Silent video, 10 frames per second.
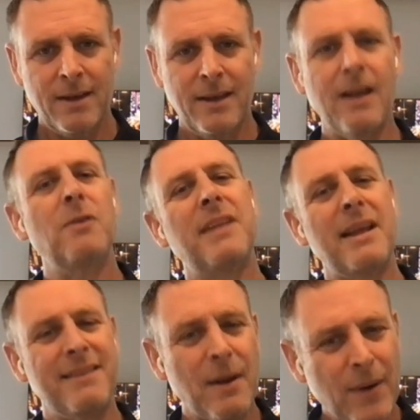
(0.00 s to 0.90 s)

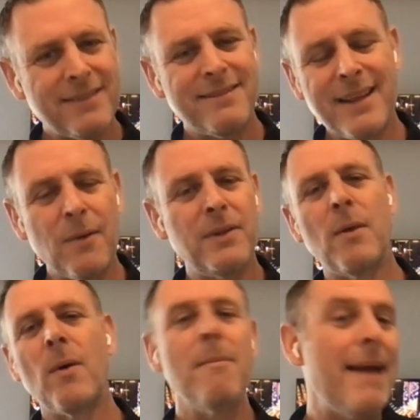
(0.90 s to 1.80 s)
They
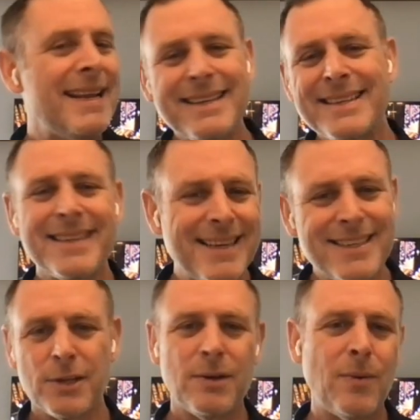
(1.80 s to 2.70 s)
weren't making
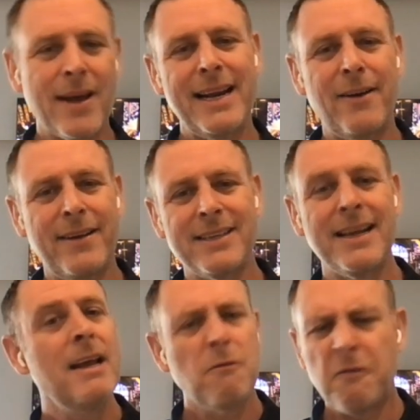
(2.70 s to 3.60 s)
decisions in the right areas.
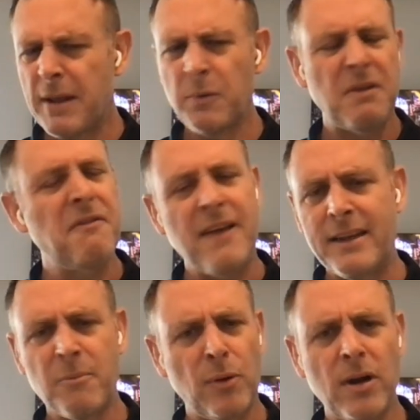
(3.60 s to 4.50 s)
Fleetwood
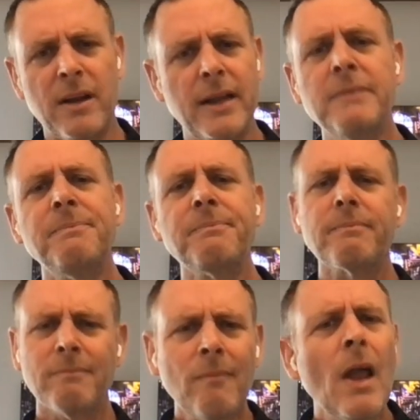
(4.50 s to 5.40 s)
defended brilliantly.
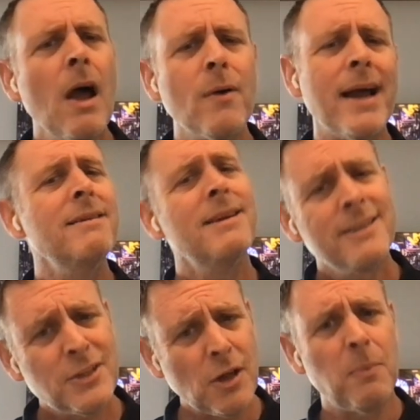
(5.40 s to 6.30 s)
Okay,
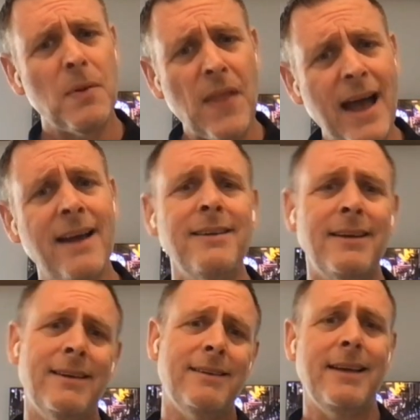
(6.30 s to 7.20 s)
stop with that.
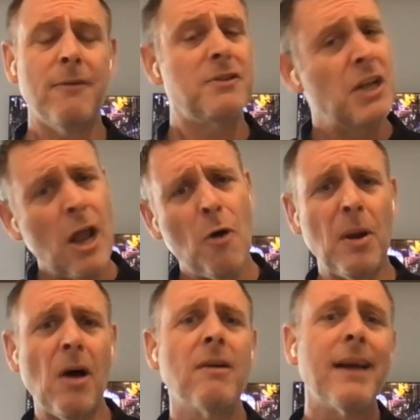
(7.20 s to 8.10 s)
If it's a low
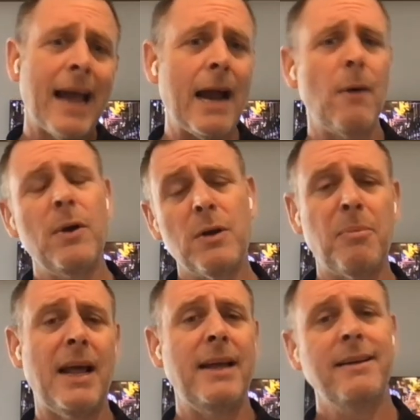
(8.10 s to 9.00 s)
block, how are we going to
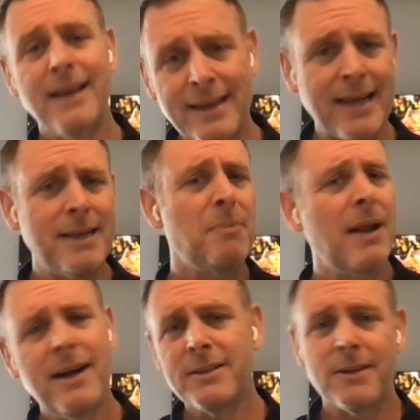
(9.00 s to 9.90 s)
play? And the
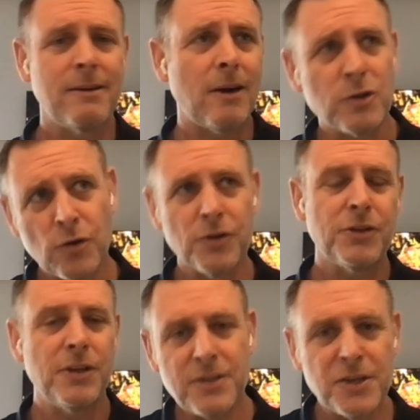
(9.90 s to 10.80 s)
players are
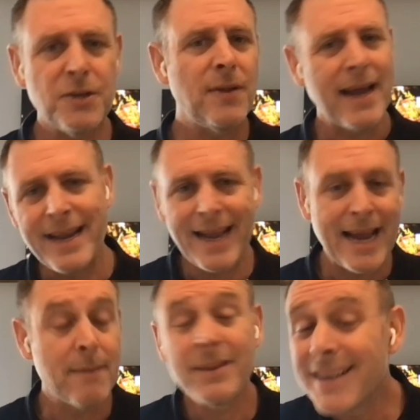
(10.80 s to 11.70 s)
trusted to do that in
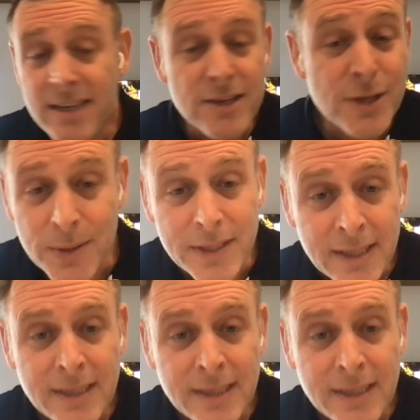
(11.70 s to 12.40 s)
game, and they didn't do it.